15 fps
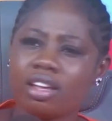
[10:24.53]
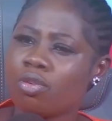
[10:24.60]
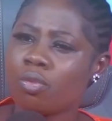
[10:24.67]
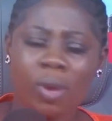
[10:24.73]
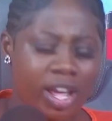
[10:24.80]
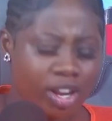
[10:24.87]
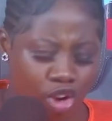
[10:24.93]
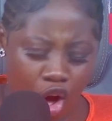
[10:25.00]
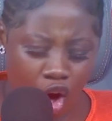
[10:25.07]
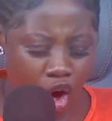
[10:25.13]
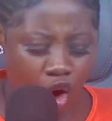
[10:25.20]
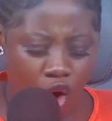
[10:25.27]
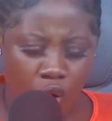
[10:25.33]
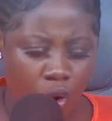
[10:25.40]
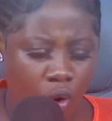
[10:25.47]
We
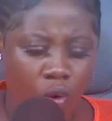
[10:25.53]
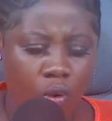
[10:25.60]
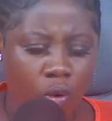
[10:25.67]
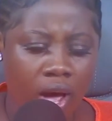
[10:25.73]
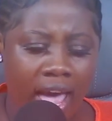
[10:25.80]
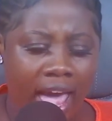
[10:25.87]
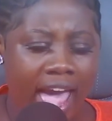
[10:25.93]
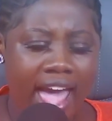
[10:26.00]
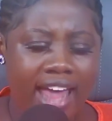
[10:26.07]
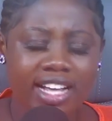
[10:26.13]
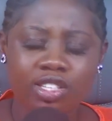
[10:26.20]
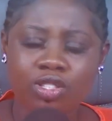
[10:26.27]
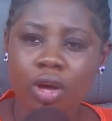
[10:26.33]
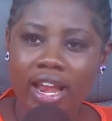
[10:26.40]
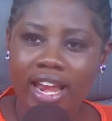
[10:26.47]
know. And it's
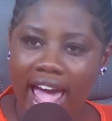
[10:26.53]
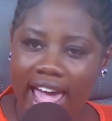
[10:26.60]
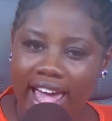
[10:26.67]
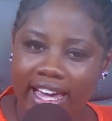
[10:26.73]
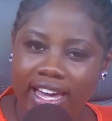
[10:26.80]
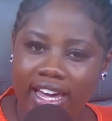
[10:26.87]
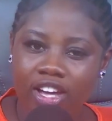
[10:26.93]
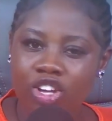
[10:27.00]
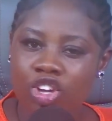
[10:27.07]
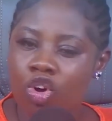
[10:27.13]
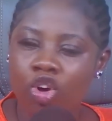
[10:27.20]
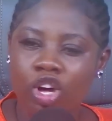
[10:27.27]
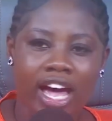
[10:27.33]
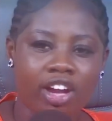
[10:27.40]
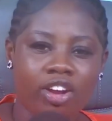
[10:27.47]
not like you
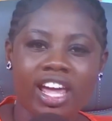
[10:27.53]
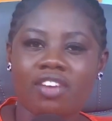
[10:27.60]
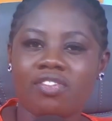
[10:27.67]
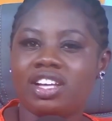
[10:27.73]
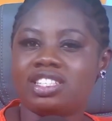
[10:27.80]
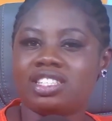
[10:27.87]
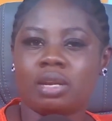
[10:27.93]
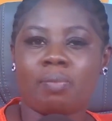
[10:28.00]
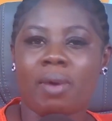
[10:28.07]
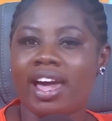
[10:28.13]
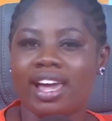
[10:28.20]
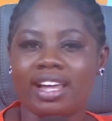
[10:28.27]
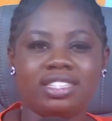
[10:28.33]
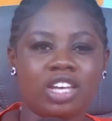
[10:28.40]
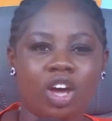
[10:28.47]
cannot even sit back and
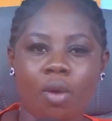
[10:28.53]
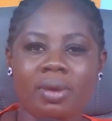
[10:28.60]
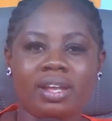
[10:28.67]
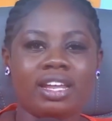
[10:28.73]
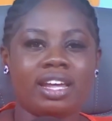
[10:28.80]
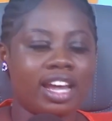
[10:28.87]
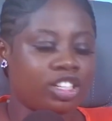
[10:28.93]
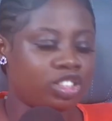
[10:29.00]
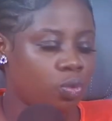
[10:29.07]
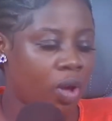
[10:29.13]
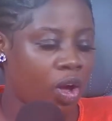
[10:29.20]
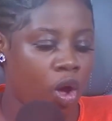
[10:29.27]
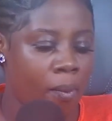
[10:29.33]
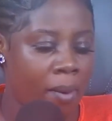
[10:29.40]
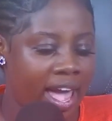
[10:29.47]
tell me that I should work on my
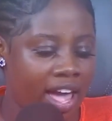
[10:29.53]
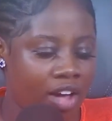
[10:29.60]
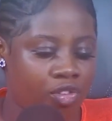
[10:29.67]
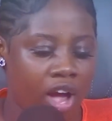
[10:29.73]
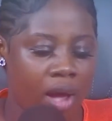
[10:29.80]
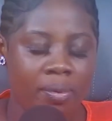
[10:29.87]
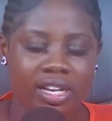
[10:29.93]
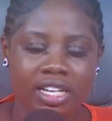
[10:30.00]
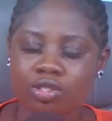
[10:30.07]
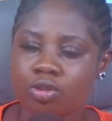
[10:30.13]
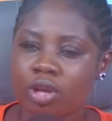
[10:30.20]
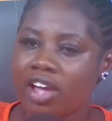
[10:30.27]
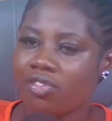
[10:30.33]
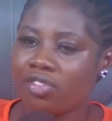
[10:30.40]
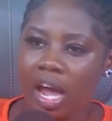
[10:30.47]
FYP. This is not even
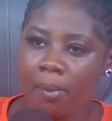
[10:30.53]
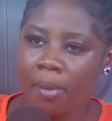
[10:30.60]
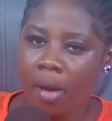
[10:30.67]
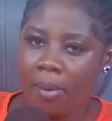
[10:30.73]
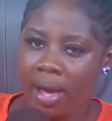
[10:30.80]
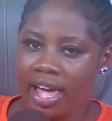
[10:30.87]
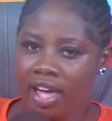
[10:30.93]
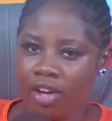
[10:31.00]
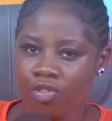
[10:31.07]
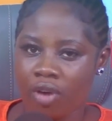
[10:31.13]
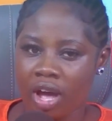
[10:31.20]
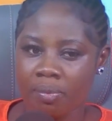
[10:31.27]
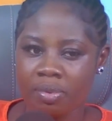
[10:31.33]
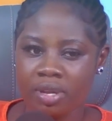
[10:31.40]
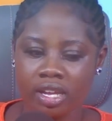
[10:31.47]
about my
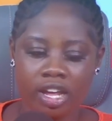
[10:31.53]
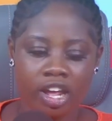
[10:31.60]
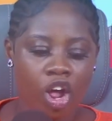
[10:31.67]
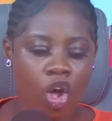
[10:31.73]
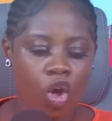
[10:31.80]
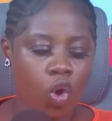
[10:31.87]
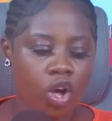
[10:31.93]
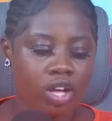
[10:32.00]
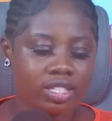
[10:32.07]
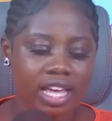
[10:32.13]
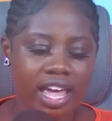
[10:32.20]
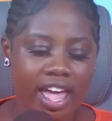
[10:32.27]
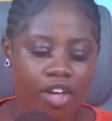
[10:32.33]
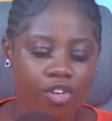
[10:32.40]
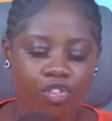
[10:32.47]
FYP. Because
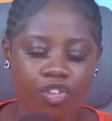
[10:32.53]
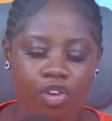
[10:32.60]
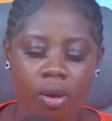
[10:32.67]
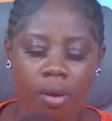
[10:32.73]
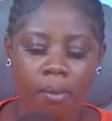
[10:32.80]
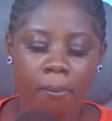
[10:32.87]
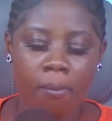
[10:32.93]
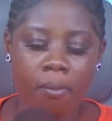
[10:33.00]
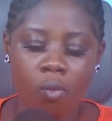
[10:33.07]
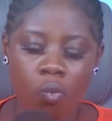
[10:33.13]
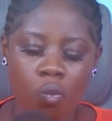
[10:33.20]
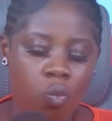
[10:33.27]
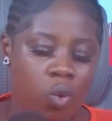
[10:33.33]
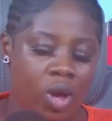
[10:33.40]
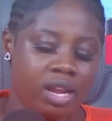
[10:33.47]

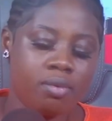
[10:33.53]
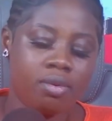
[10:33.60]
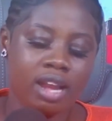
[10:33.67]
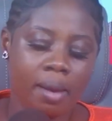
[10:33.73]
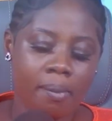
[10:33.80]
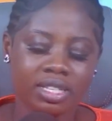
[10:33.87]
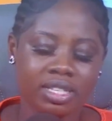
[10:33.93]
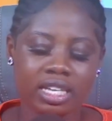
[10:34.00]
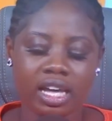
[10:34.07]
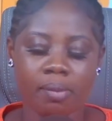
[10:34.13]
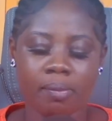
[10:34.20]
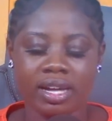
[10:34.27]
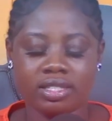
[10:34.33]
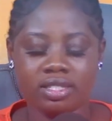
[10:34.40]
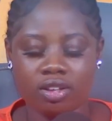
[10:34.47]
let me take
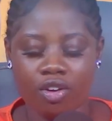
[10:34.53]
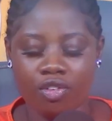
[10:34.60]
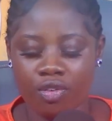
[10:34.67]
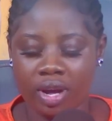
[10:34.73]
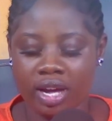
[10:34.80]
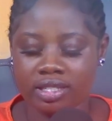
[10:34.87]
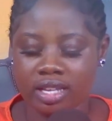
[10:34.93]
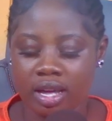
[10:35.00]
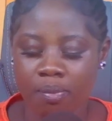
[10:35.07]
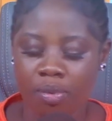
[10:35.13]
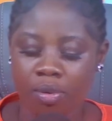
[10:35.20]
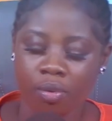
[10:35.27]
myself, for example.